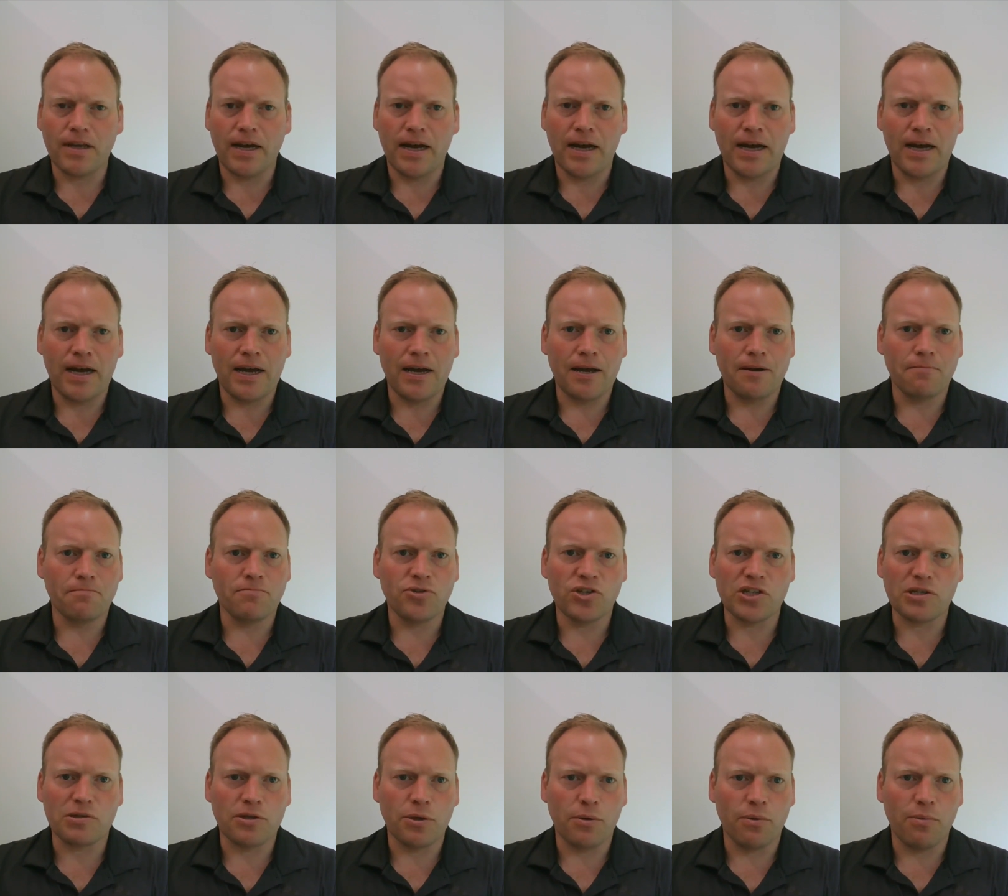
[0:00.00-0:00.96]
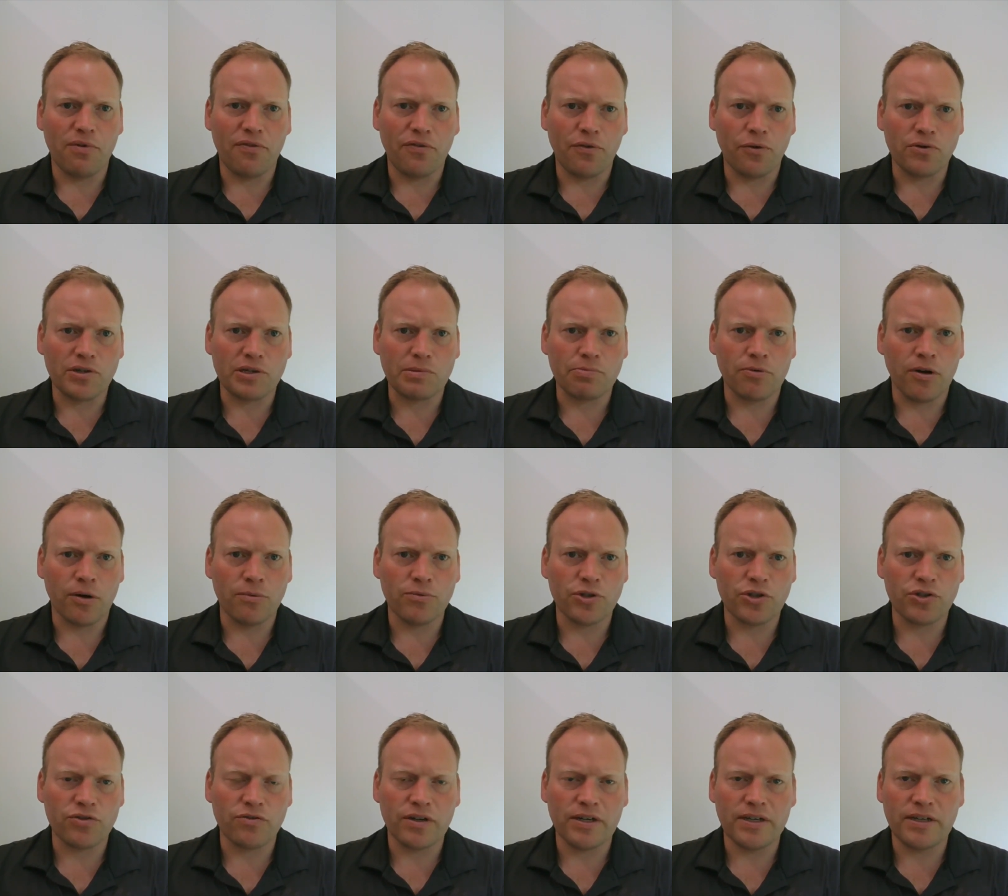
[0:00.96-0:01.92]
um, just do it before
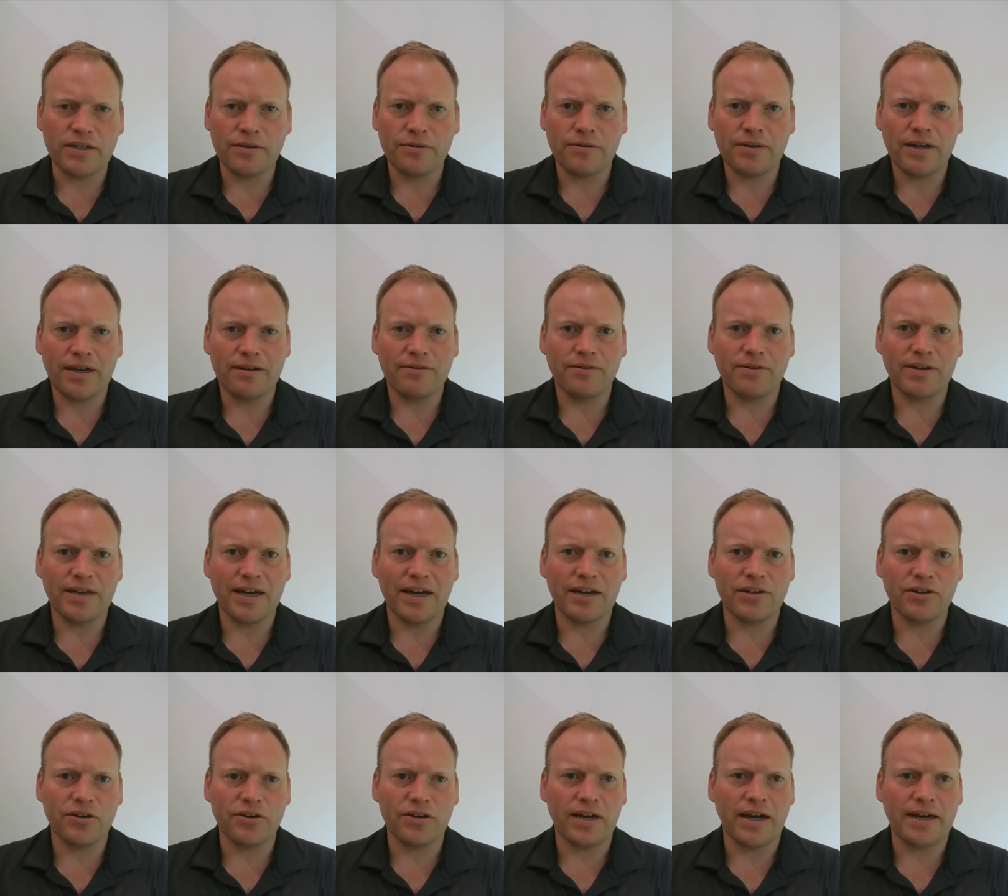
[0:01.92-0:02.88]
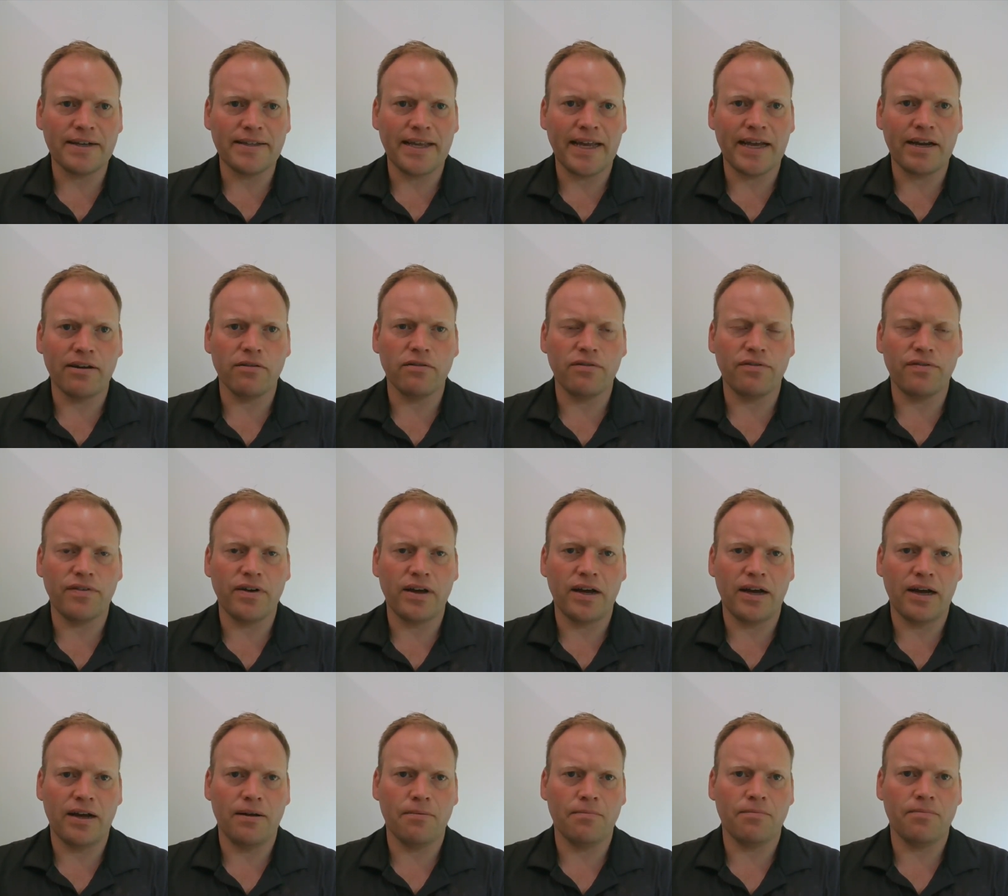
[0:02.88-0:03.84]
spirometry, you get you get a good idea of
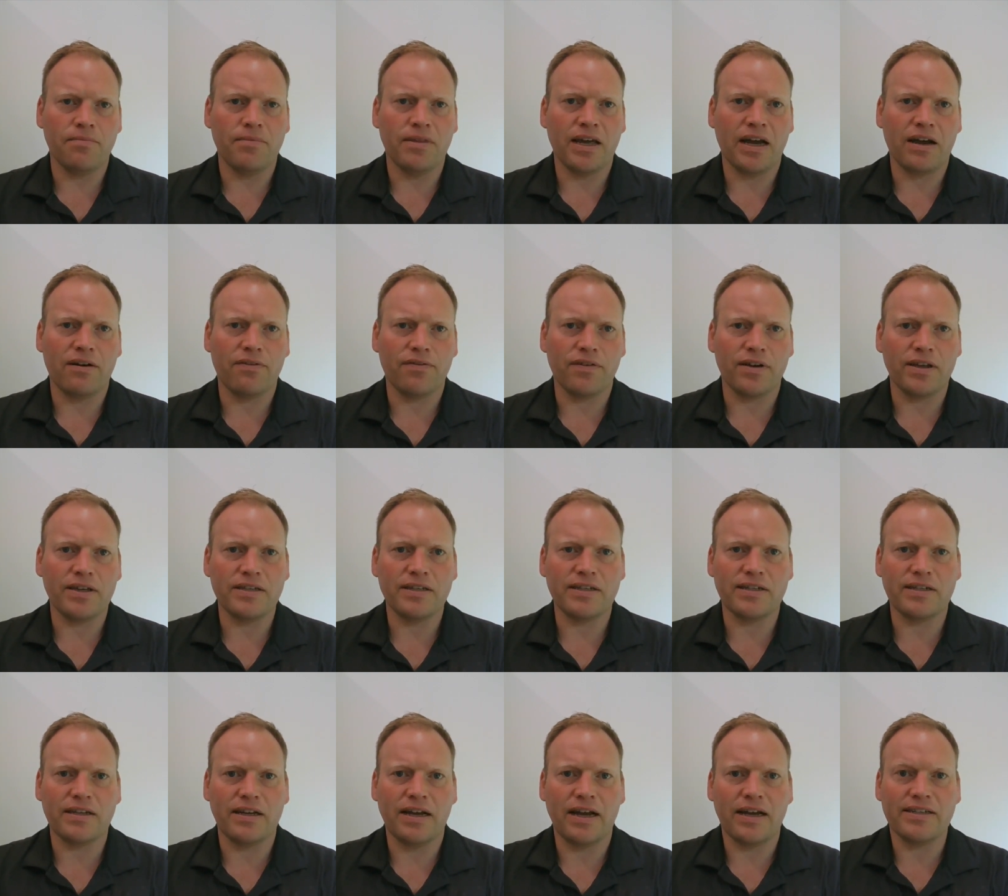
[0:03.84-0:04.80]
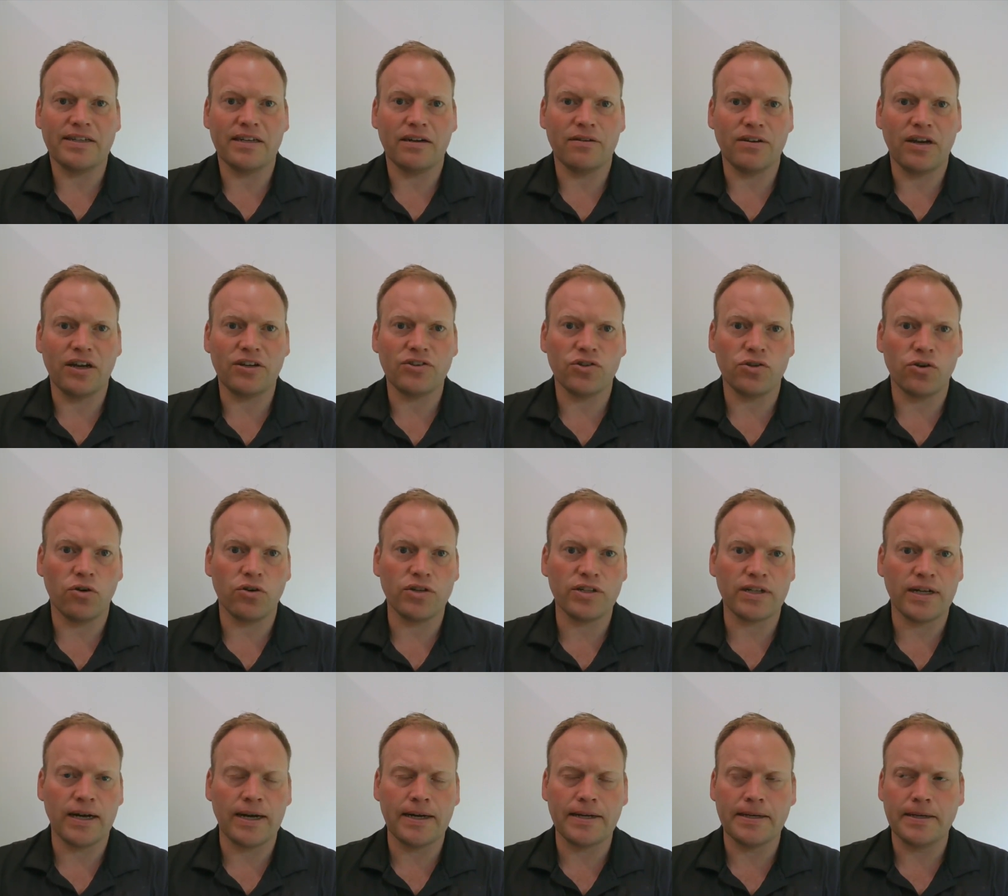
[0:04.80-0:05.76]
um, the athlete's exhaled nitric
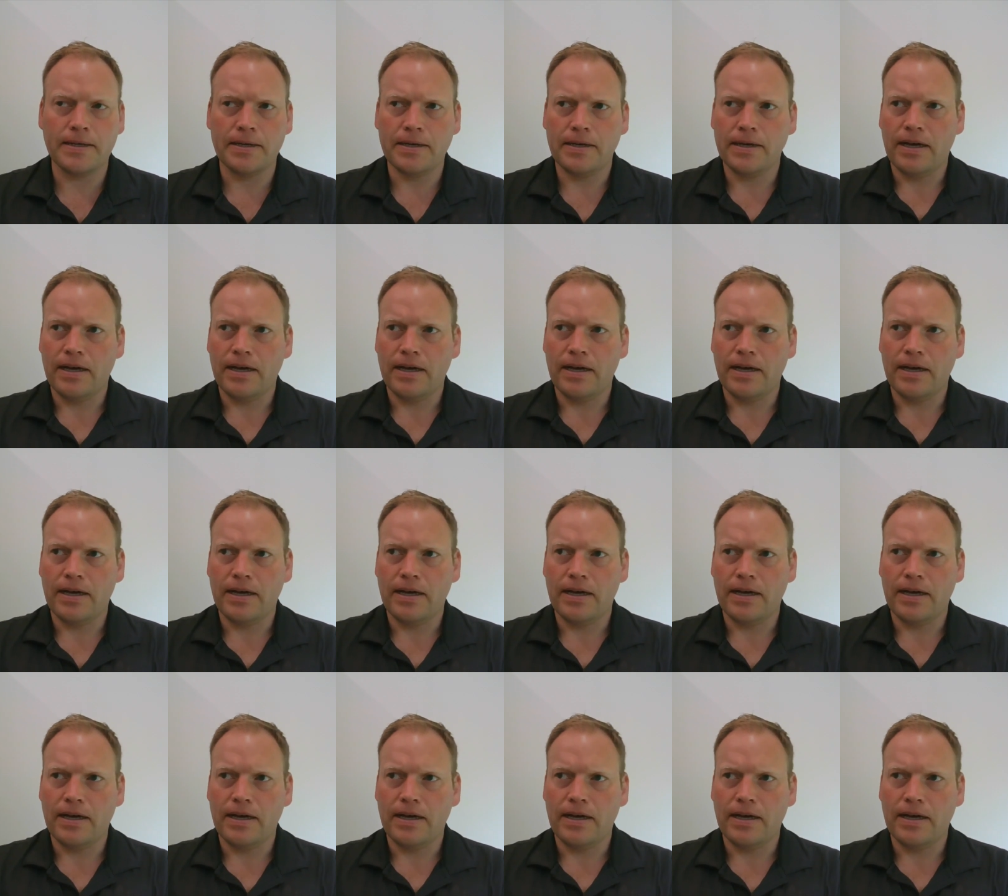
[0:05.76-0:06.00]
oxide.